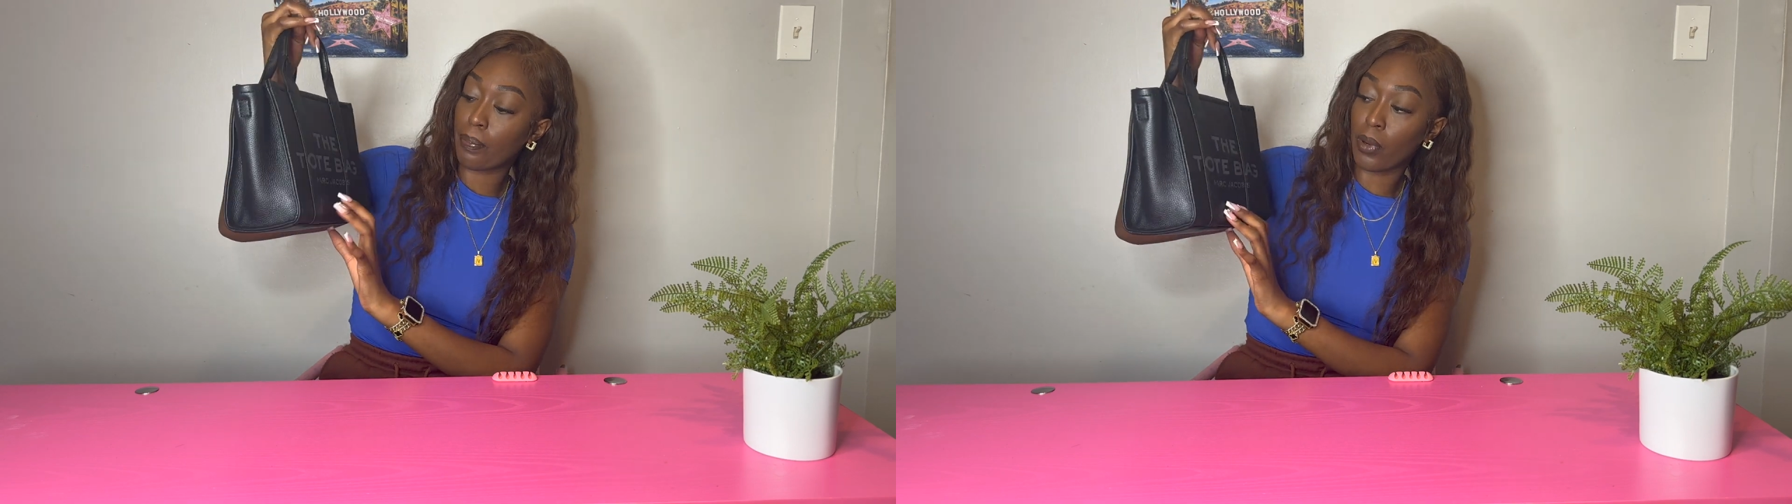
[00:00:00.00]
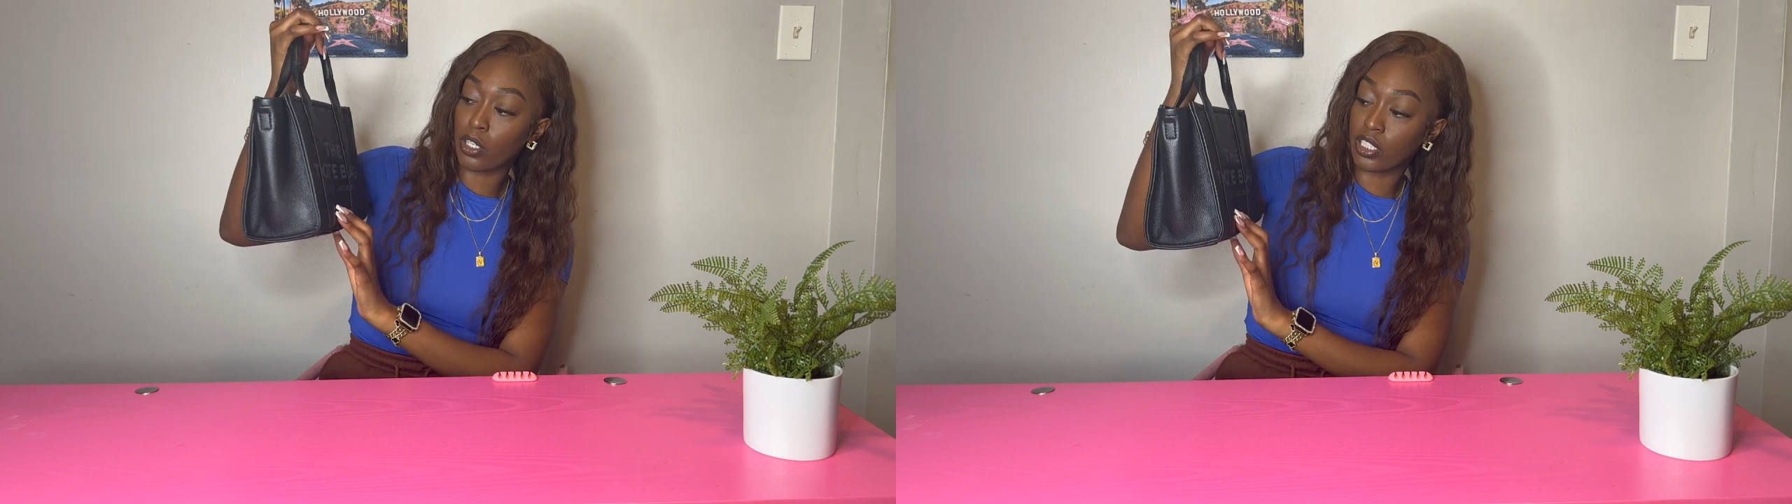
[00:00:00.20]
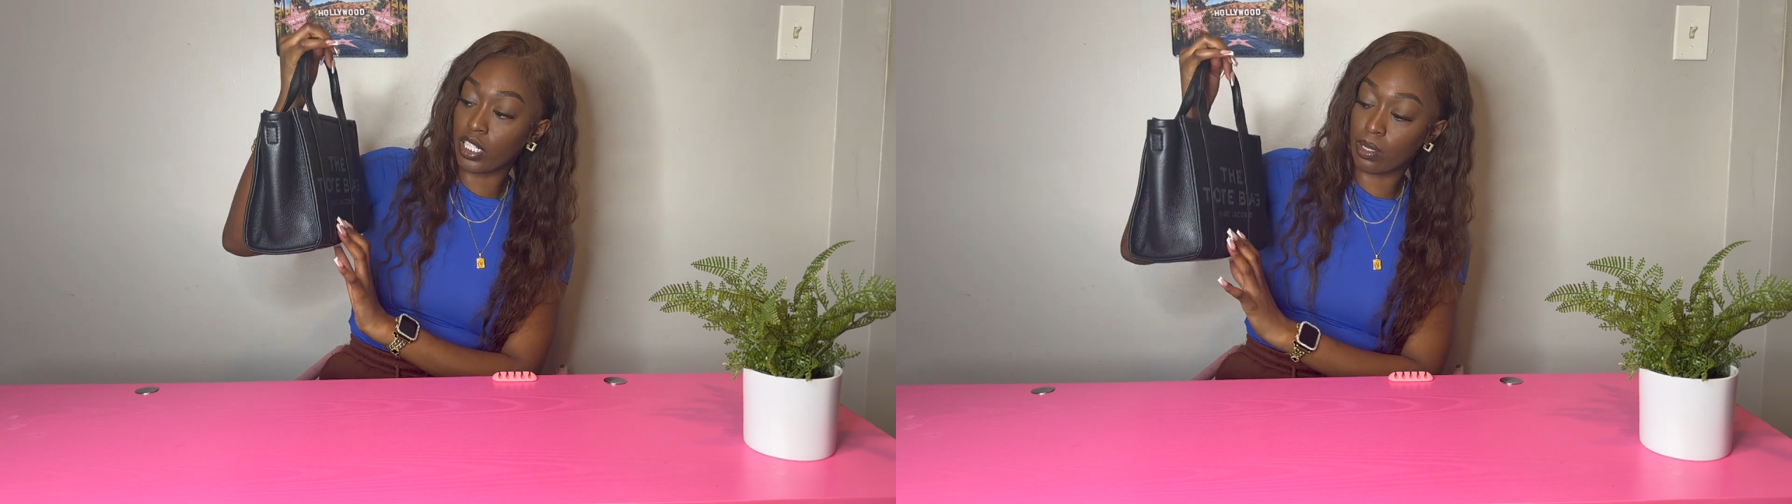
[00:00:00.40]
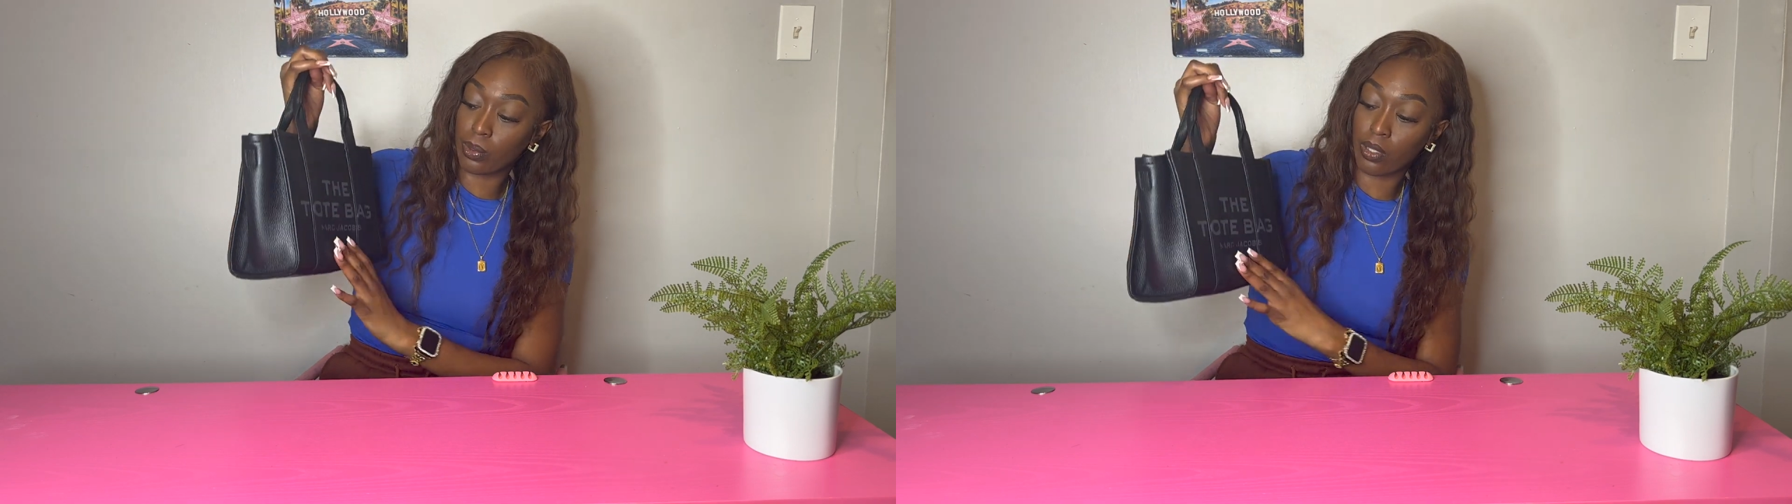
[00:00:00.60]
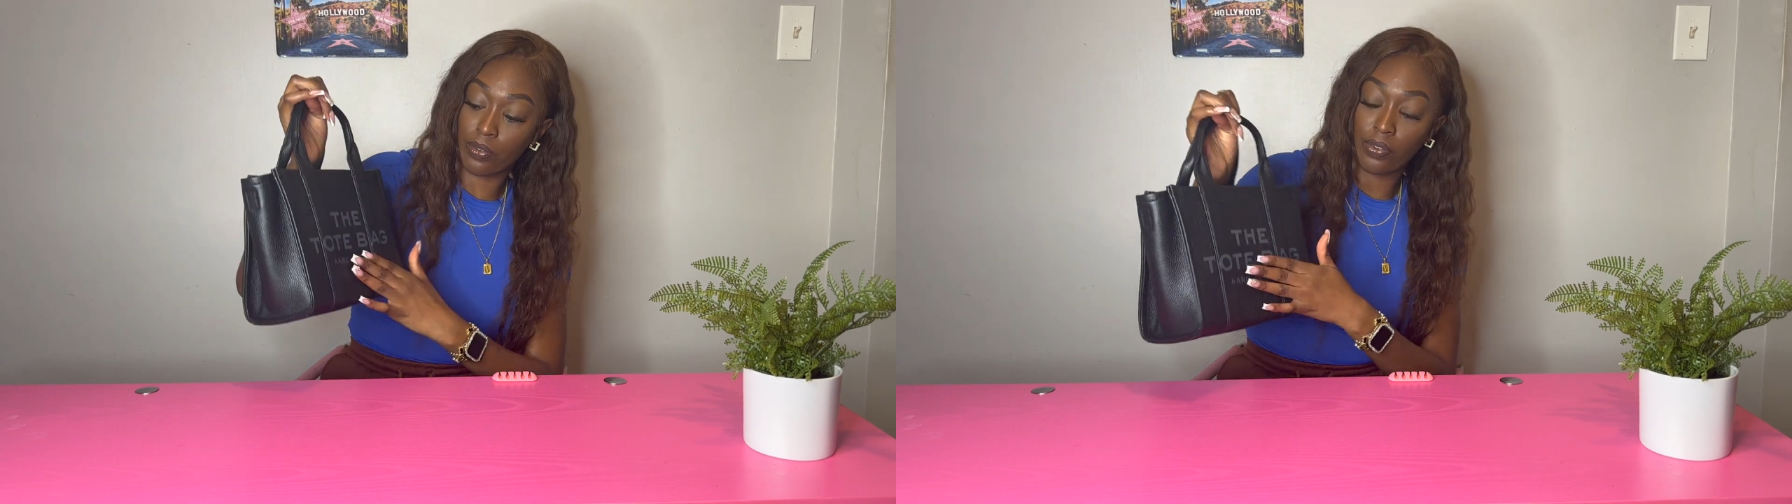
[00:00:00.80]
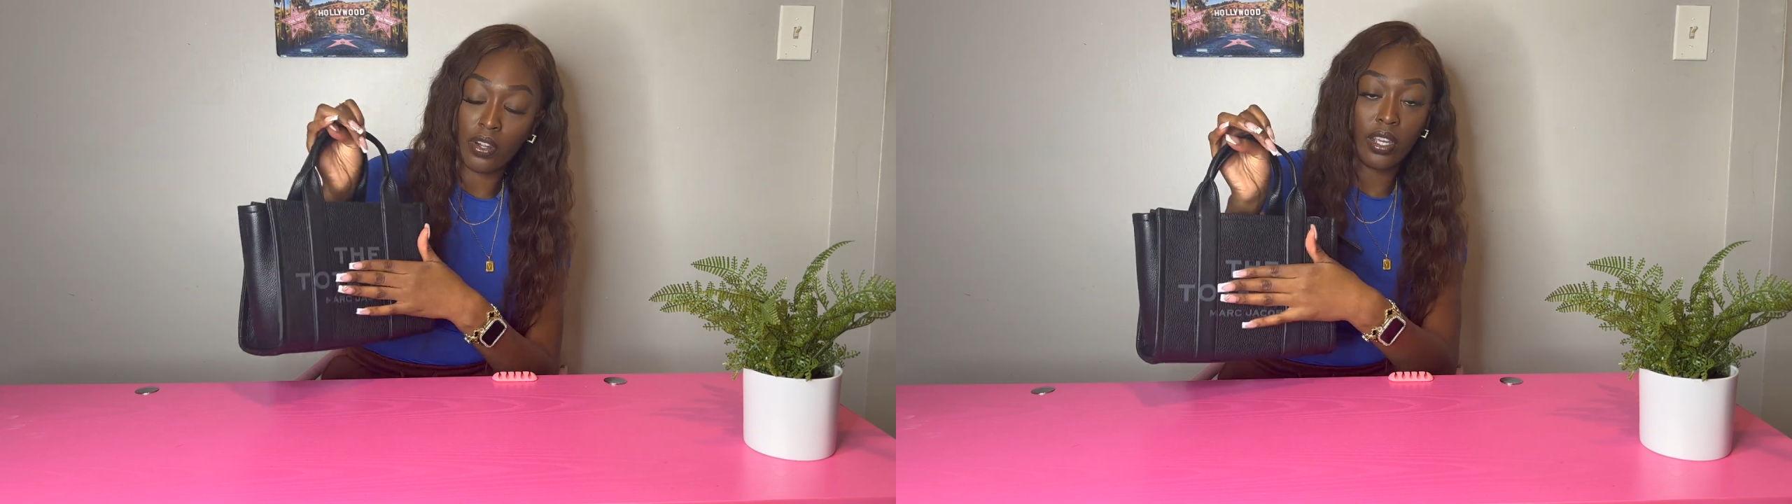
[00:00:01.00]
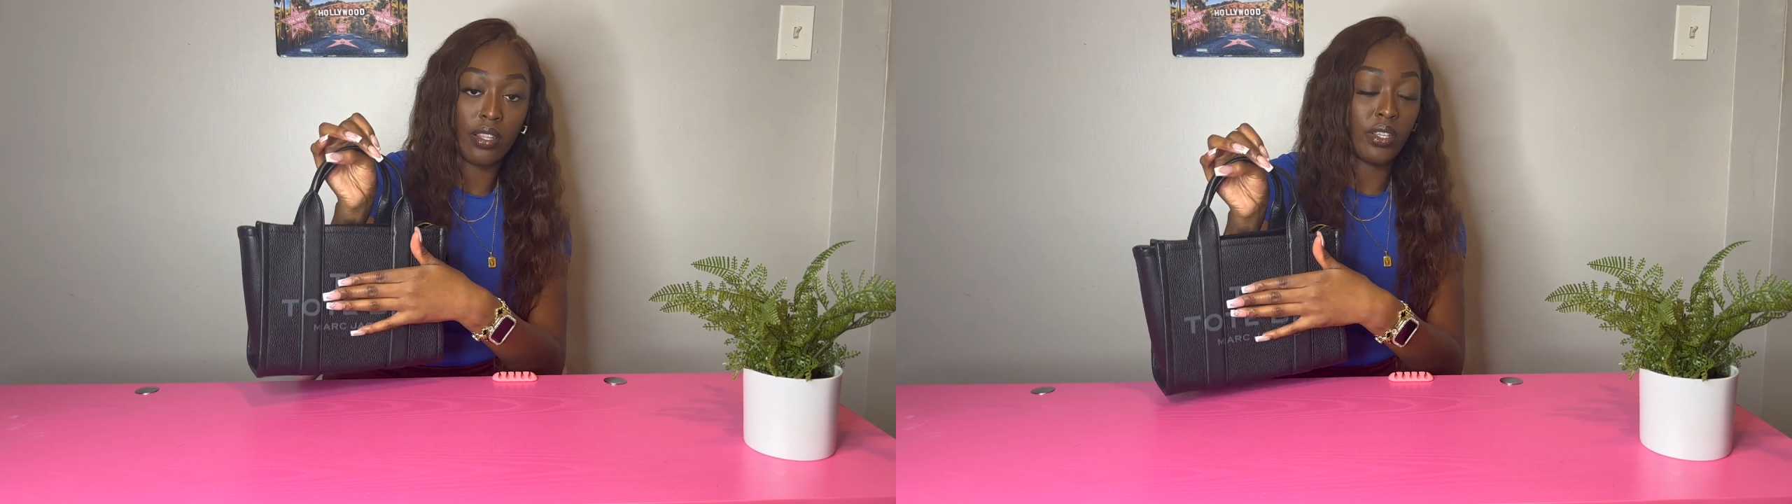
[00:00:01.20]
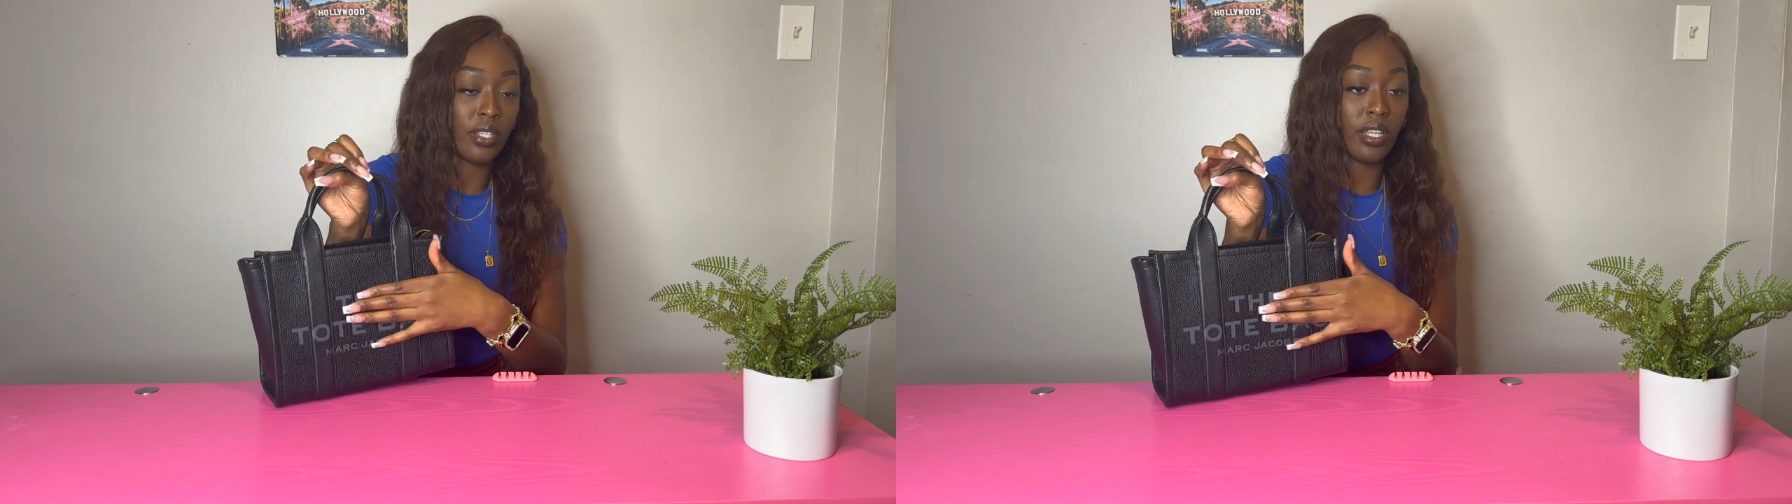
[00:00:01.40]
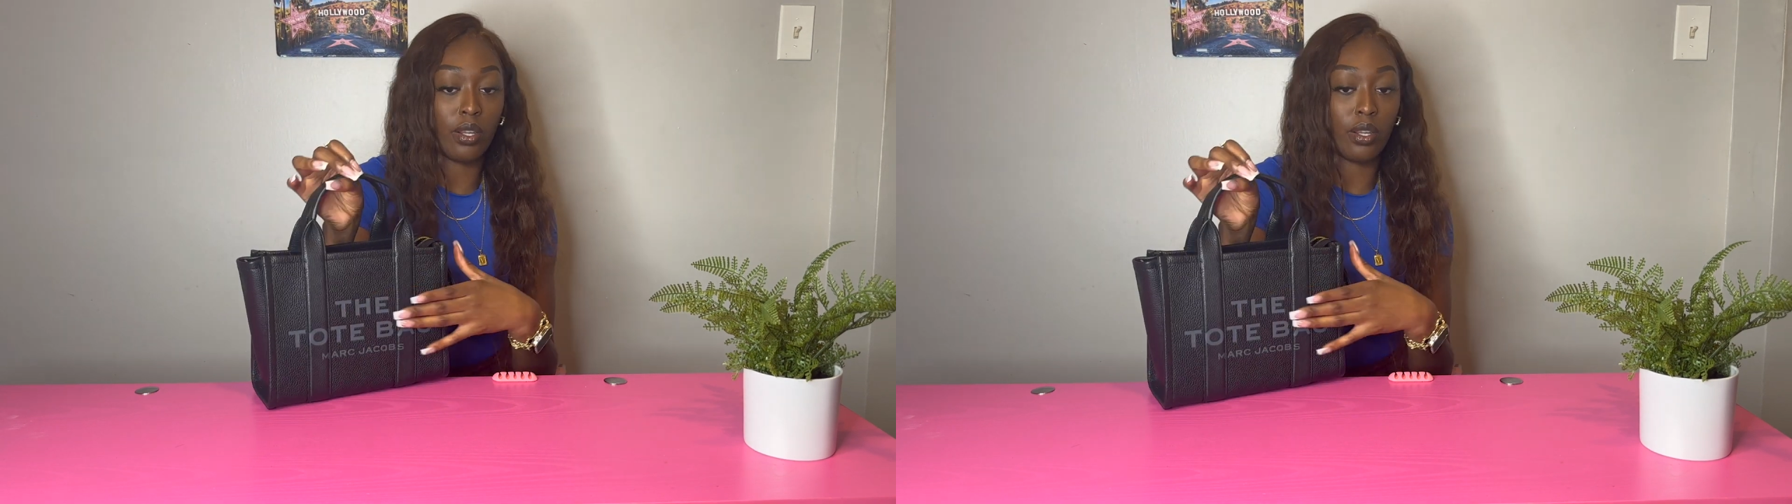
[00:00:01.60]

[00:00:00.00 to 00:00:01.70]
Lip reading: Marc Jacobs on the front in this like